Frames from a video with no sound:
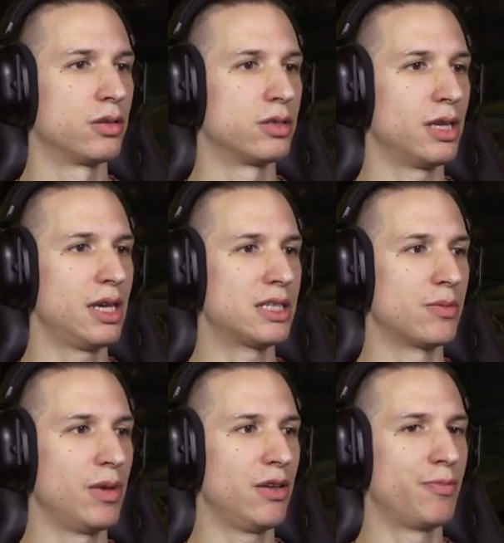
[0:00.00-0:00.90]
So yes, it
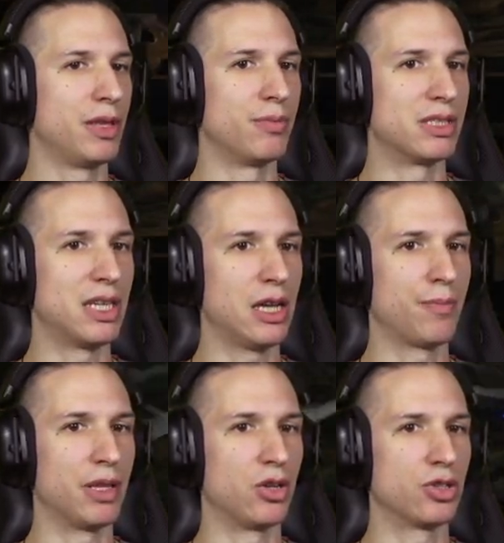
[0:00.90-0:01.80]
may have been a mistake,
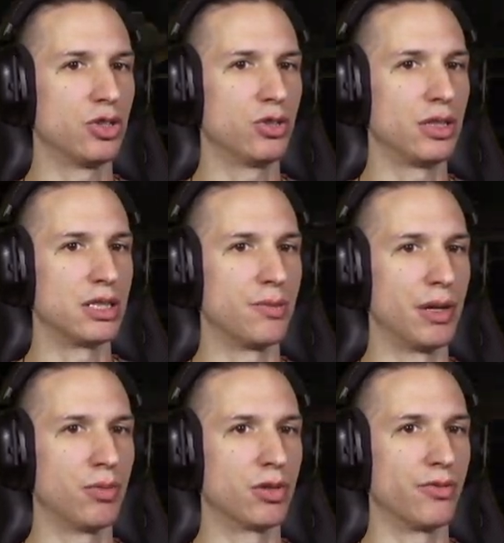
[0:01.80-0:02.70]
but also there's a
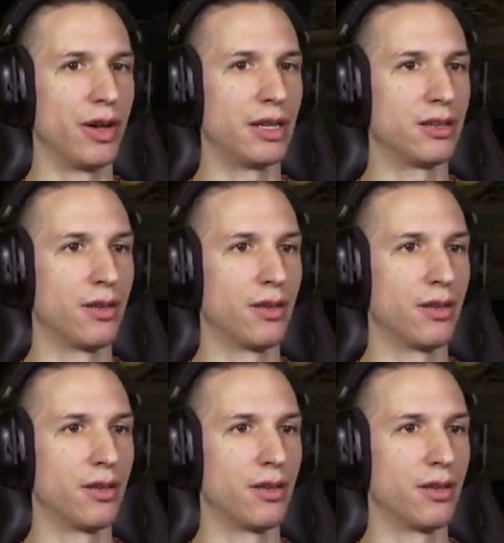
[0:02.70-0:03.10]
big one to fight.